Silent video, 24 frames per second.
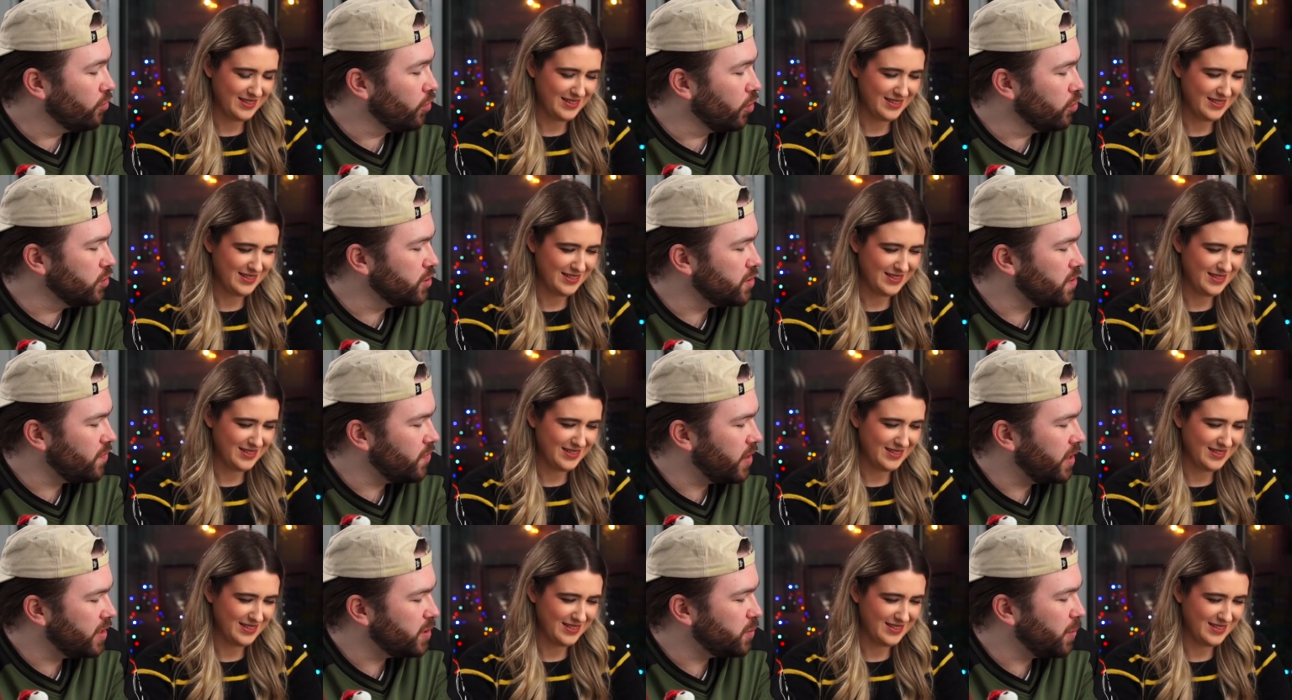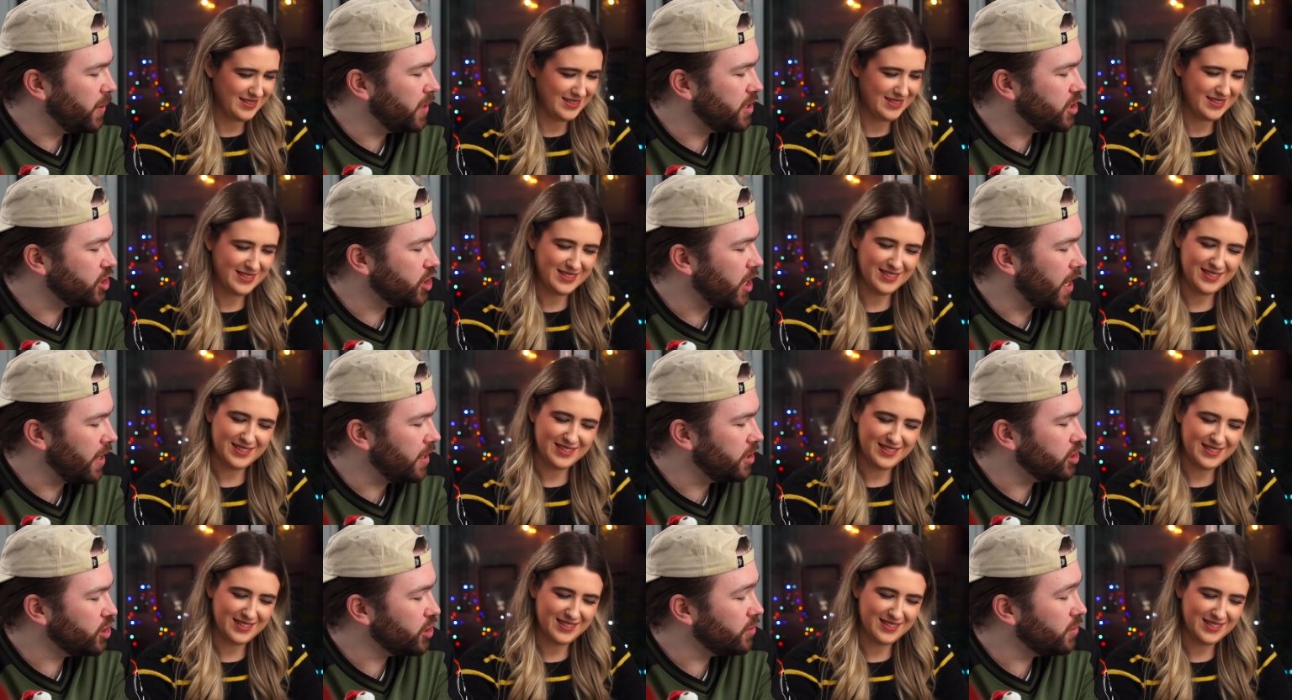Speaker 1: The rules of this week's
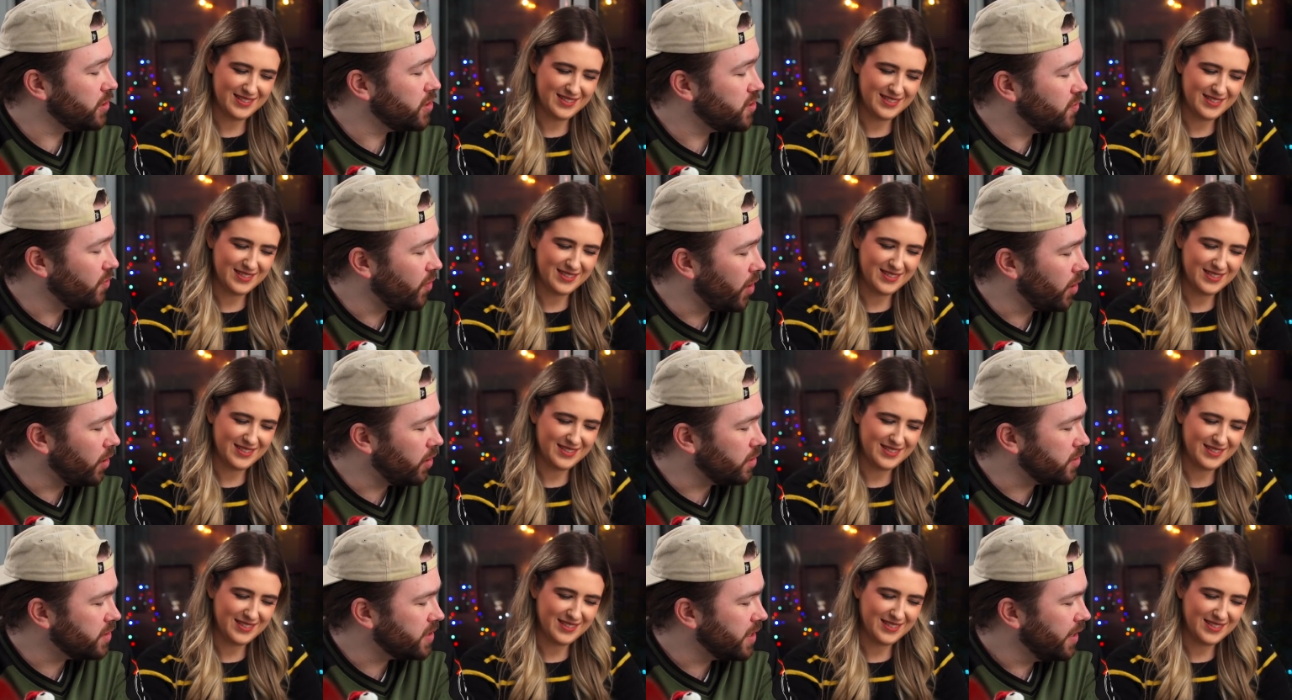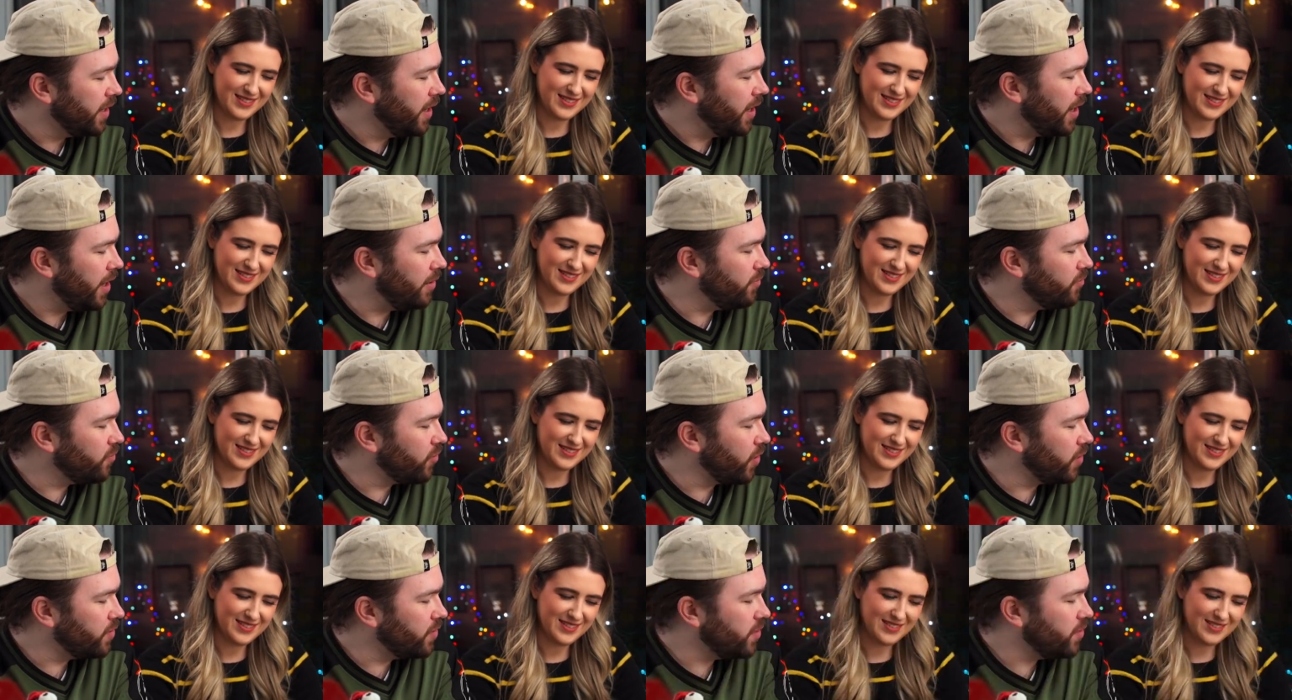challenge are as follows. In
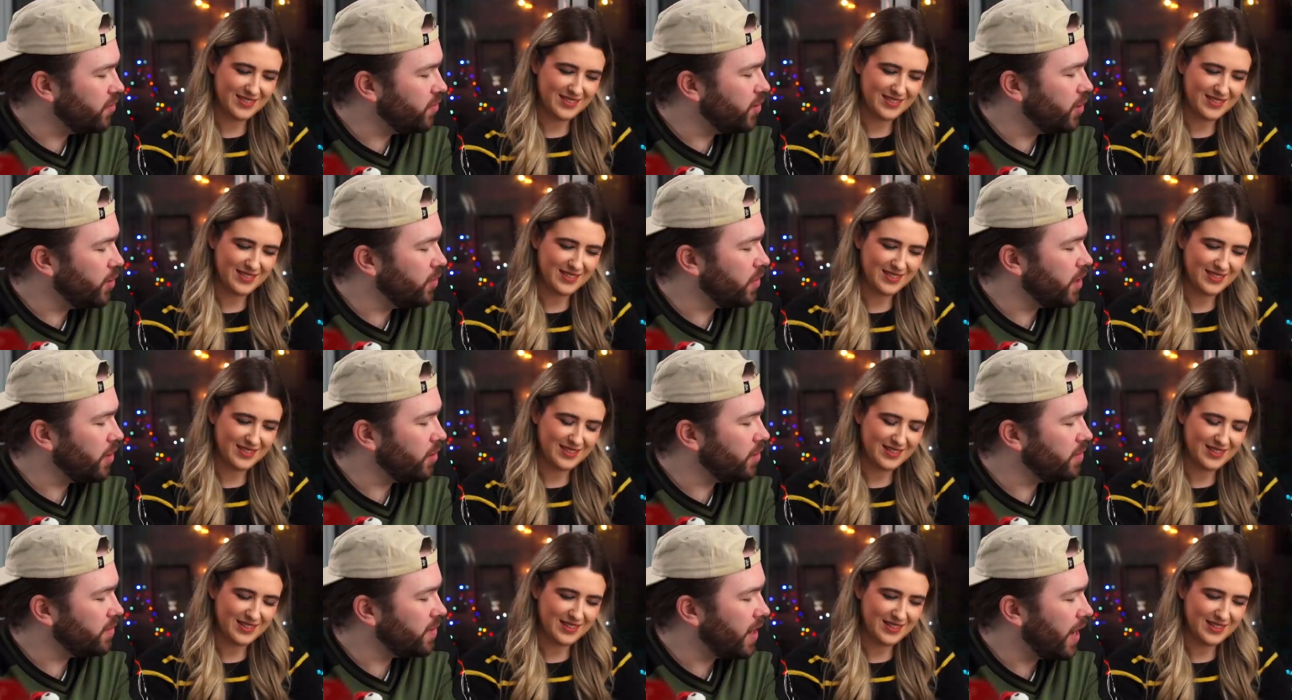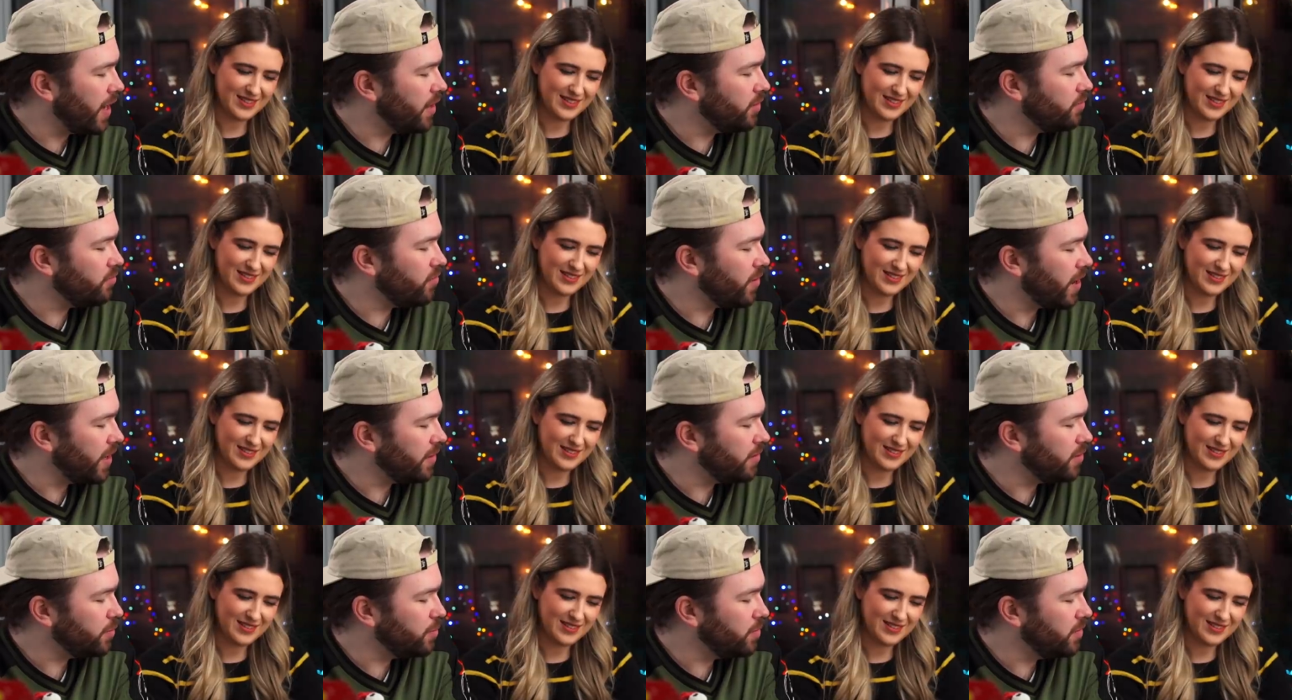front of you there are ten
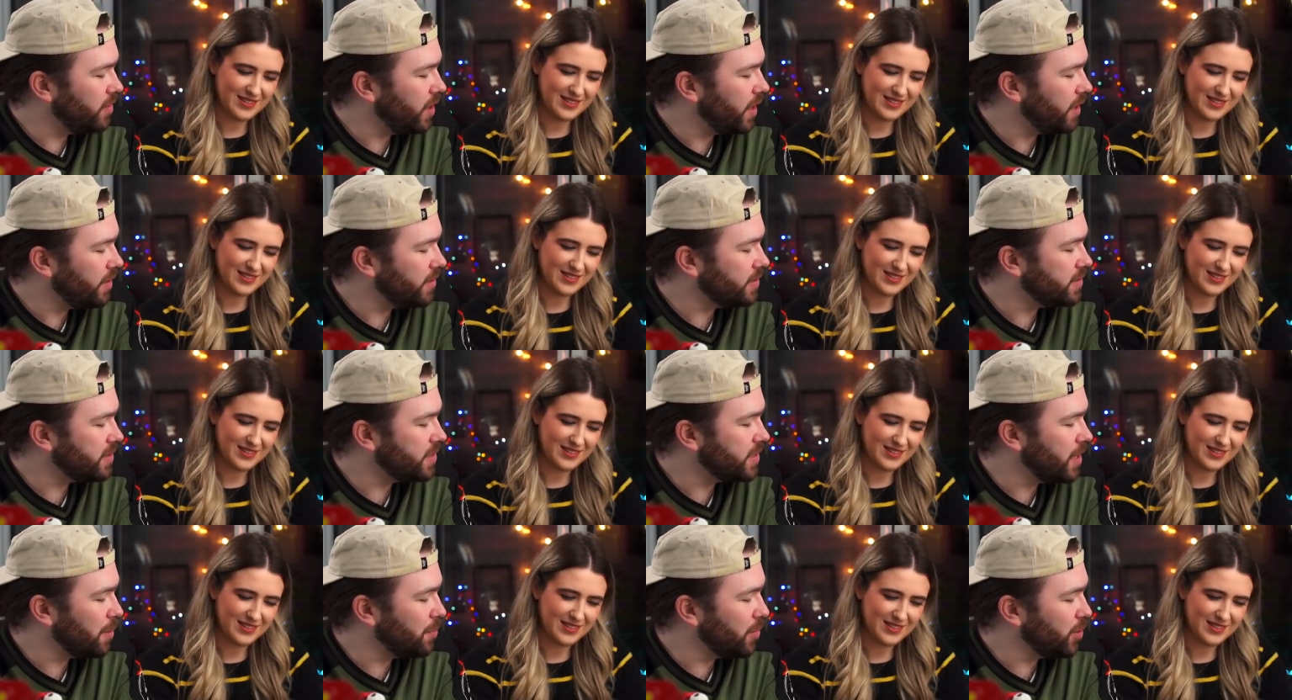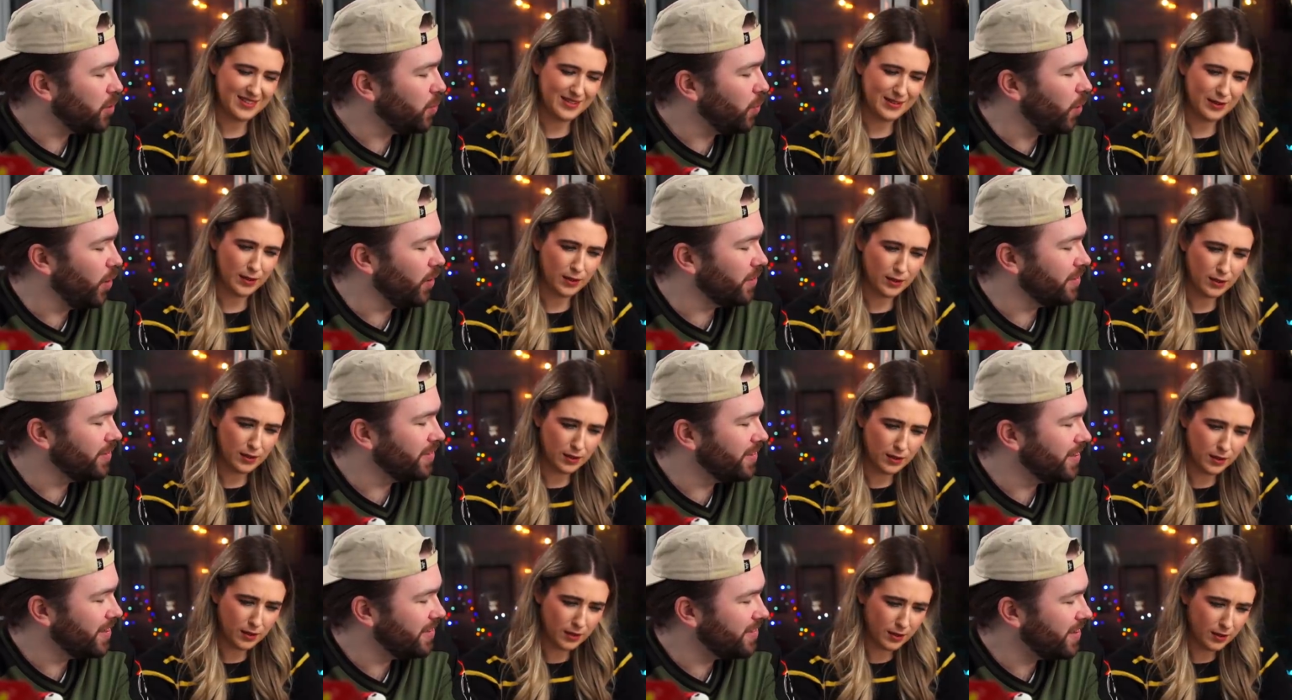random tins numbered
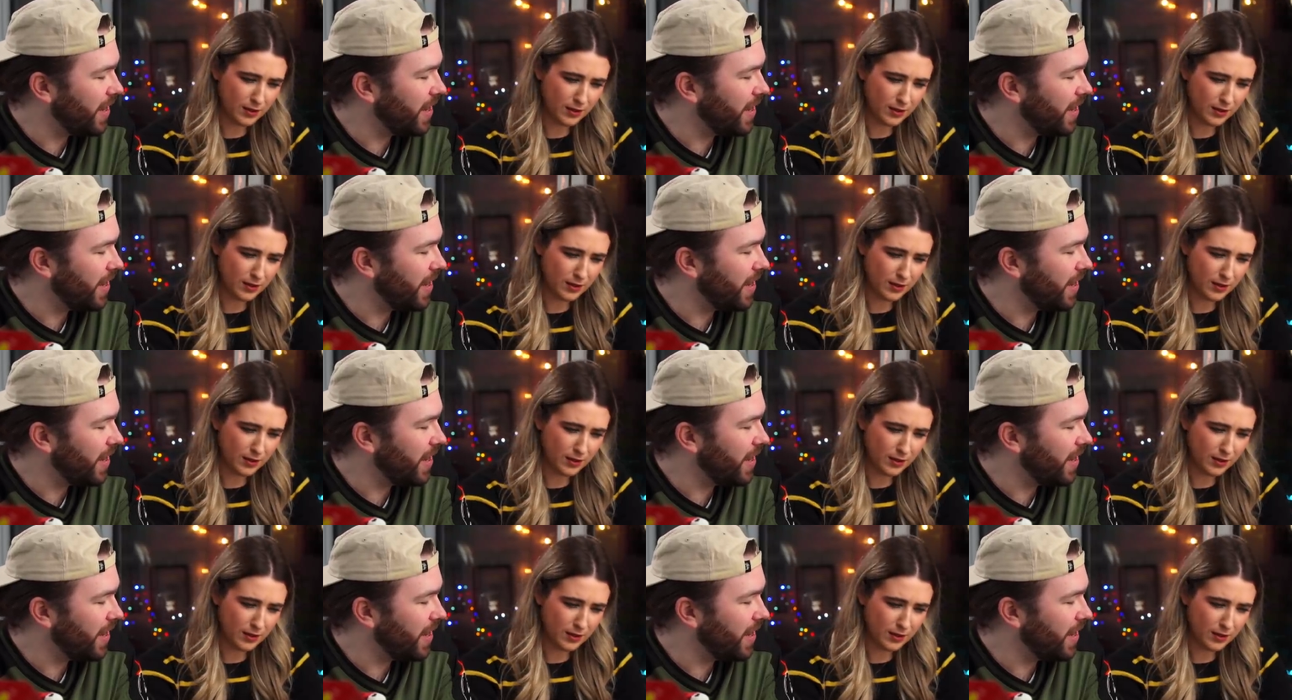one to